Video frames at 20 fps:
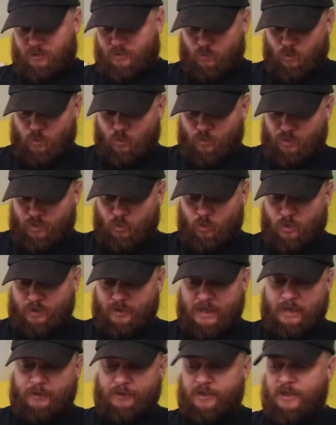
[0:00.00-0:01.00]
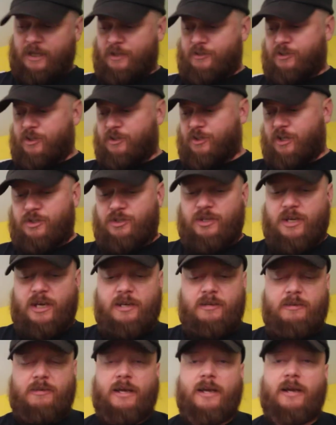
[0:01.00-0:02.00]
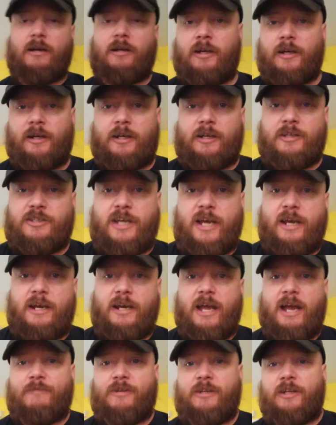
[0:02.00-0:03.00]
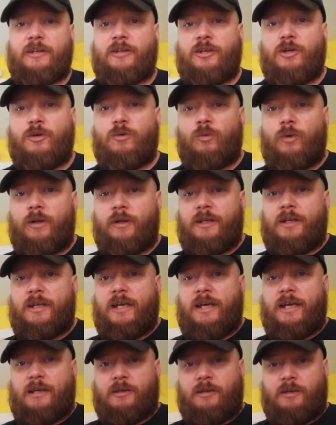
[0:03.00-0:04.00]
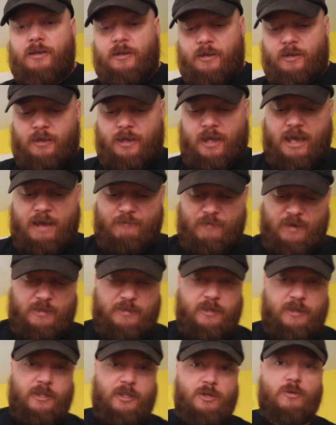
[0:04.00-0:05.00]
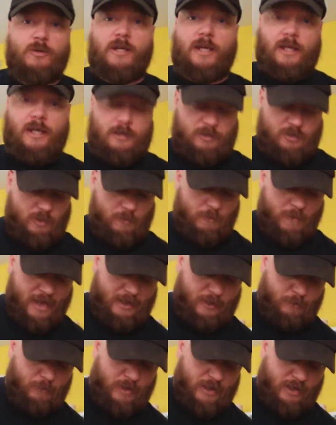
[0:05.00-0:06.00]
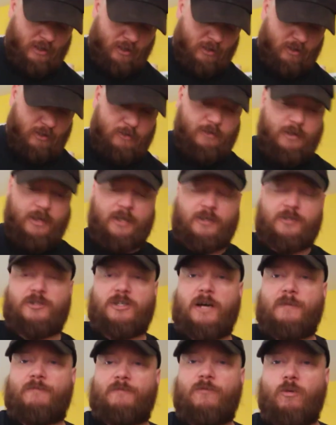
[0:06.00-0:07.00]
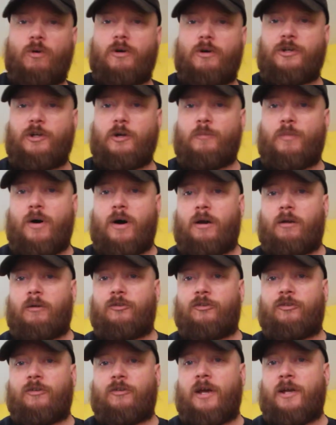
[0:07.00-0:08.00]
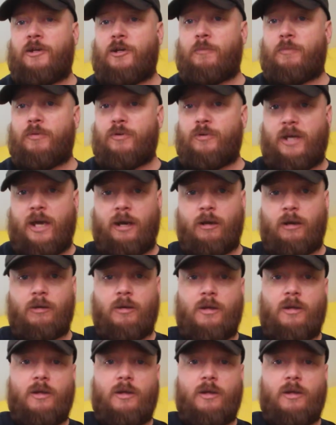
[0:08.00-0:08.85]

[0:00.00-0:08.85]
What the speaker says: The 1 gallon kits, as I said, they are going to contain everything that you really need, everything that you need to make beer except for your bottles and your brew kettle.